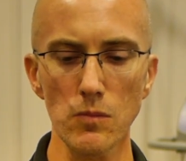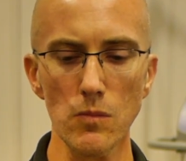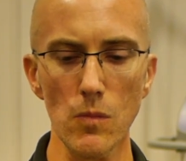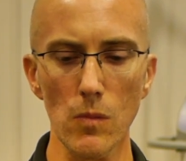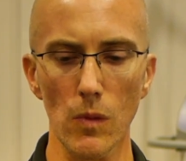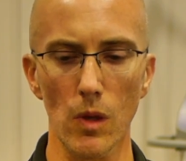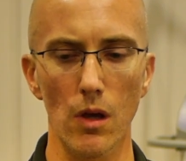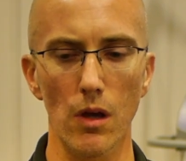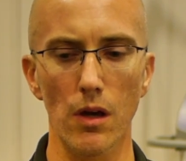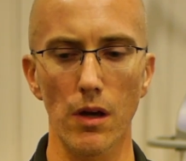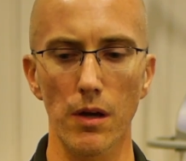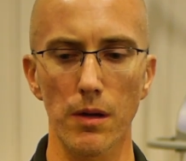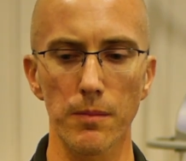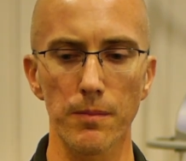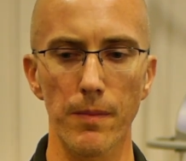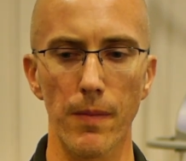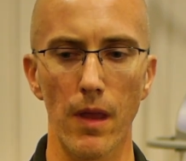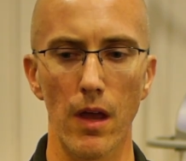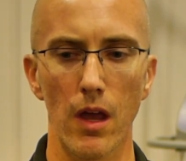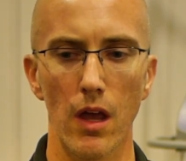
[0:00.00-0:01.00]
I
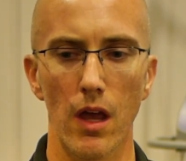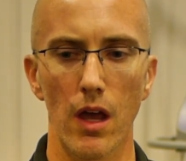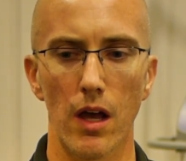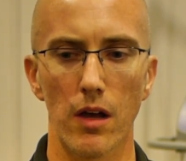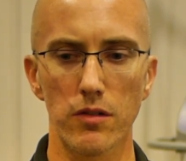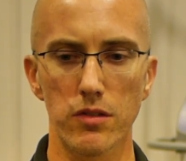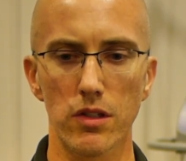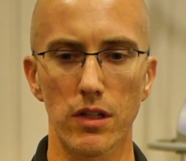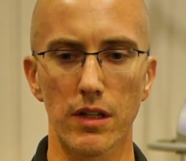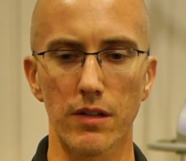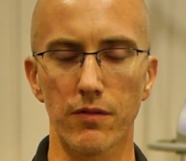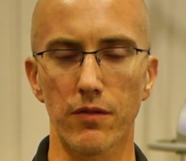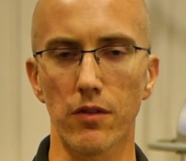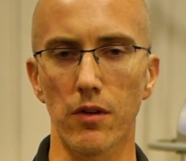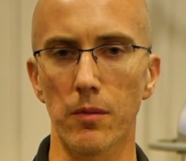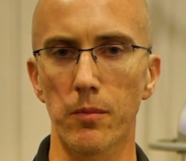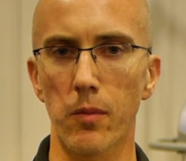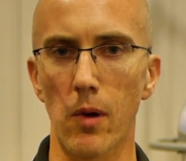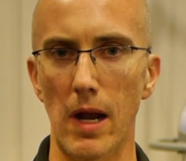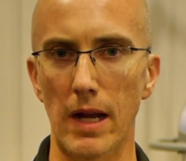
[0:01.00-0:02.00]
was looking for
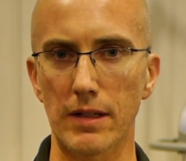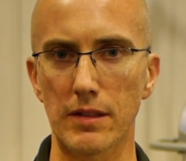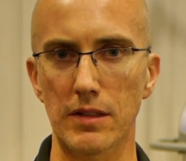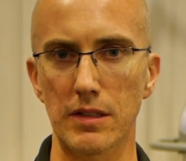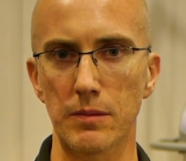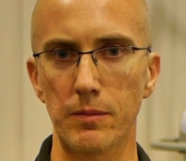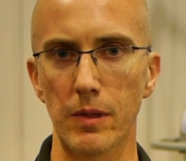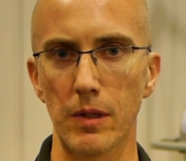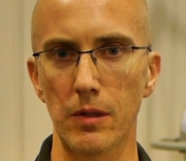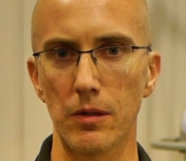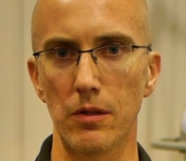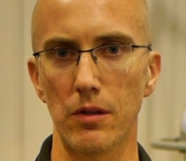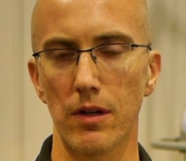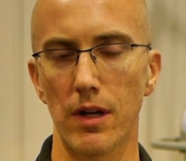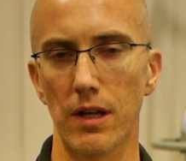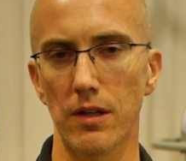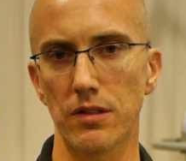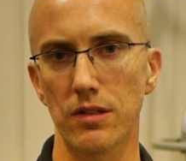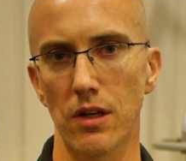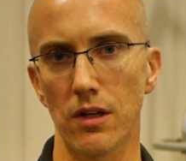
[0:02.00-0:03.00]
a practice builder, and I
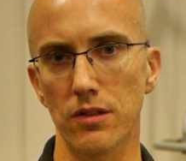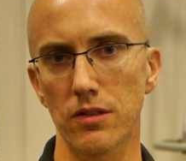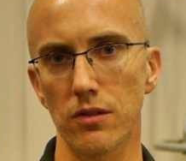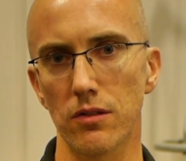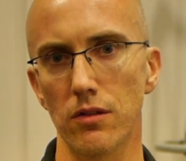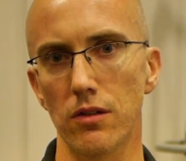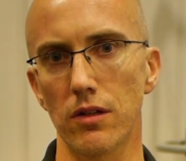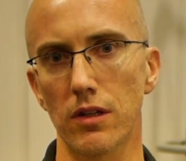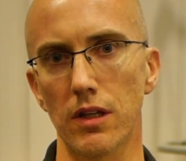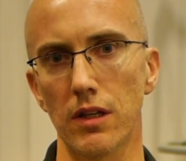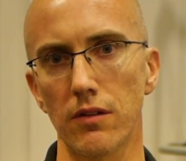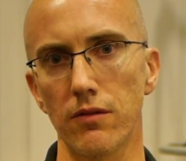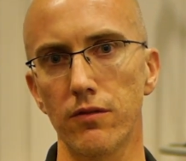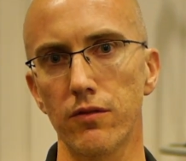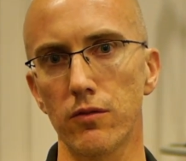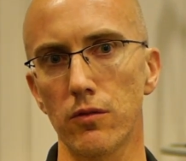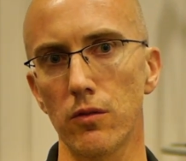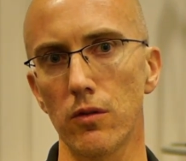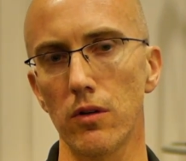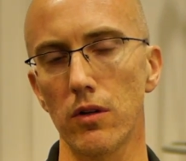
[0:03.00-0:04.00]
was also looking
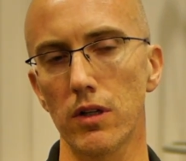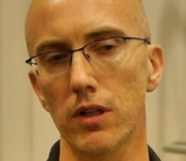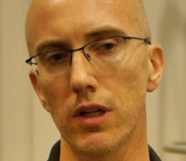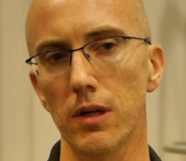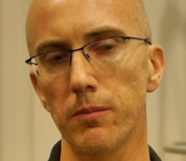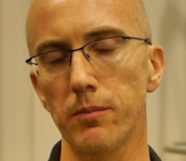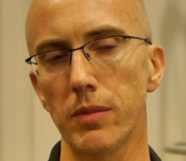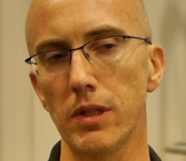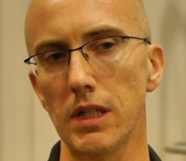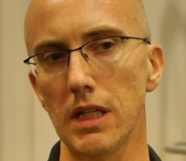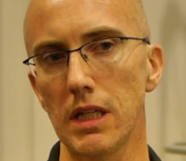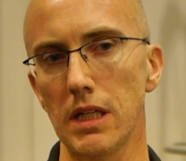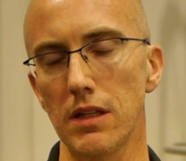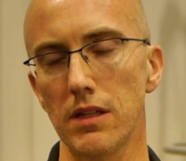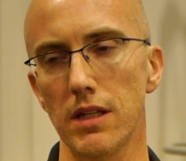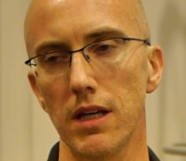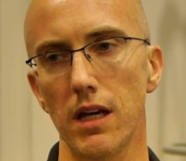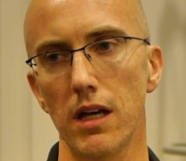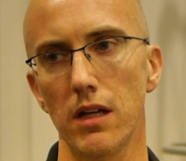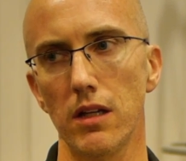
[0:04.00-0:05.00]
for a company
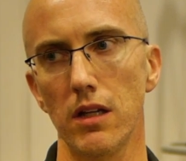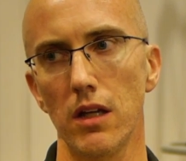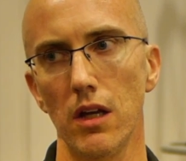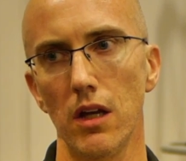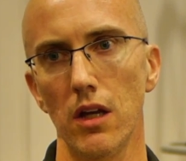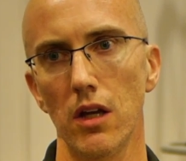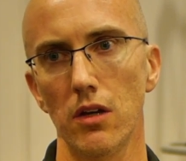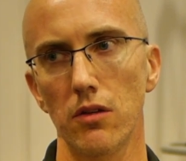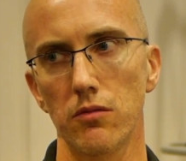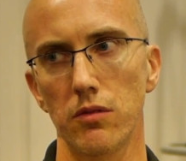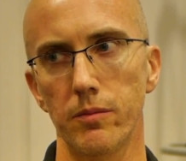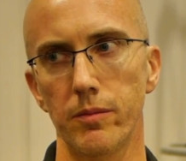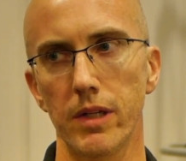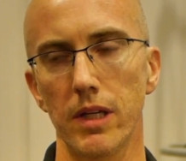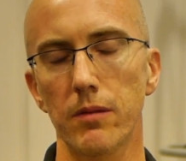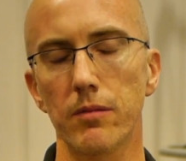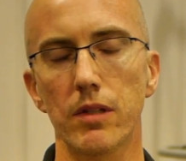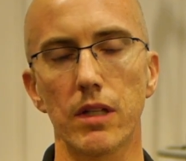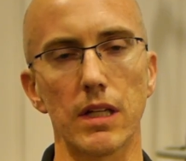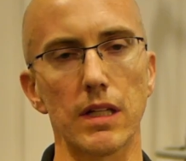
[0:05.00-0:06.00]
that would be
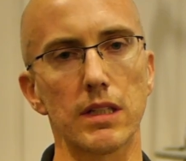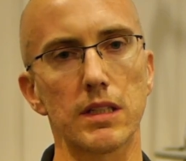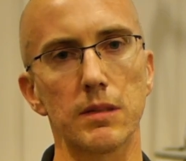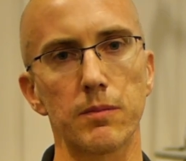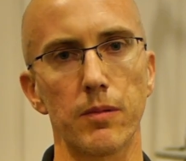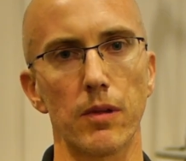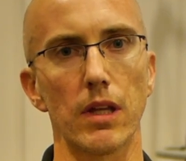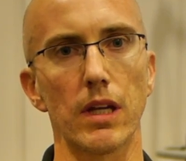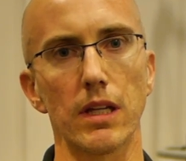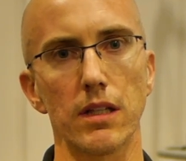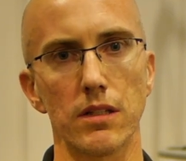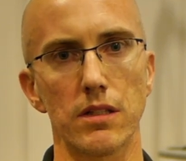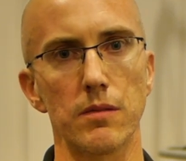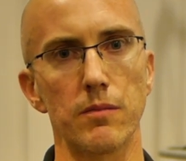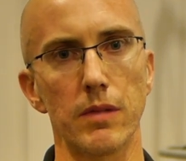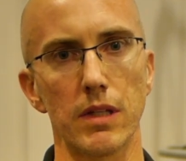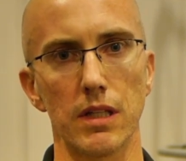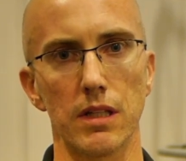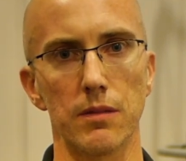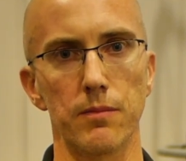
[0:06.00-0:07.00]
able to explain to
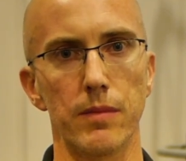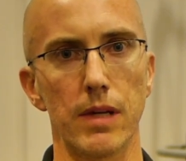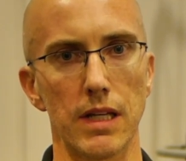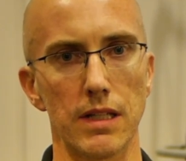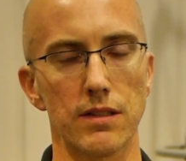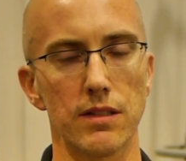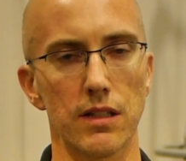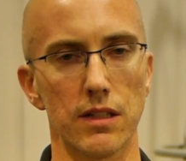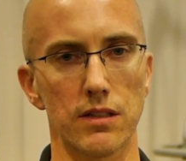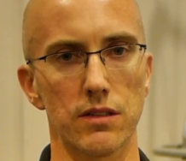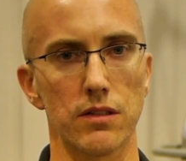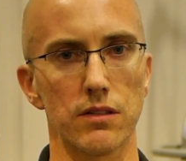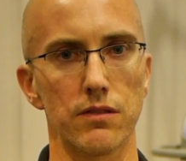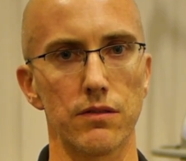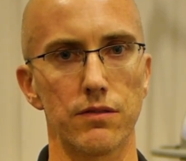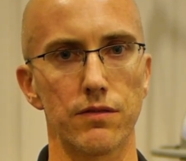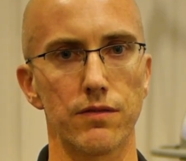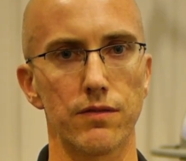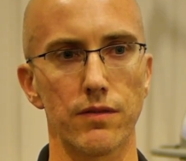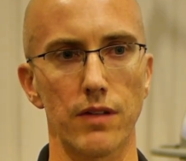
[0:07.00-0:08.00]
me the basics
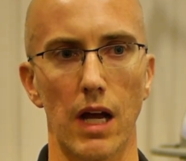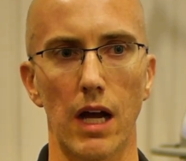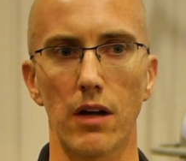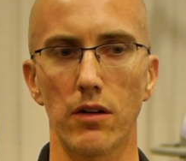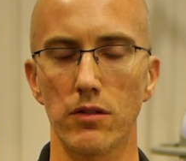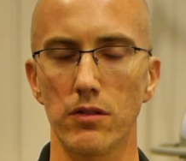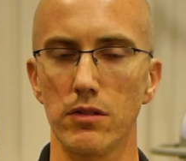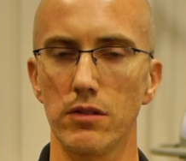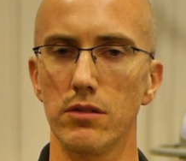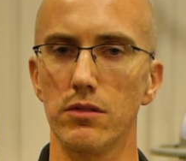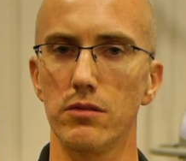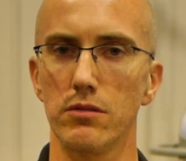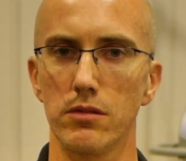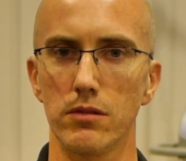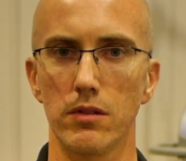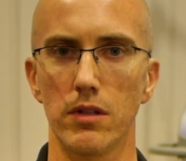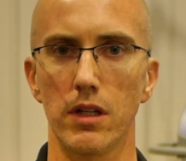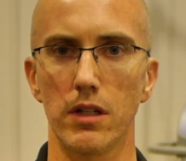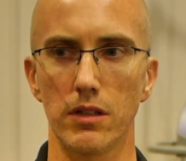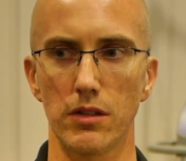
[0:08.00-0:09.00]
of how do
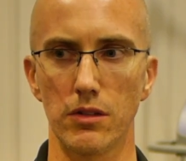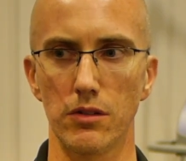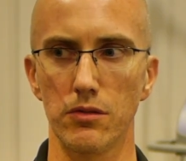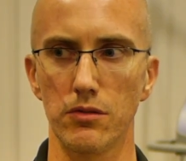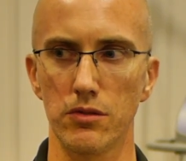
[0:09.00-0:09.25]
you use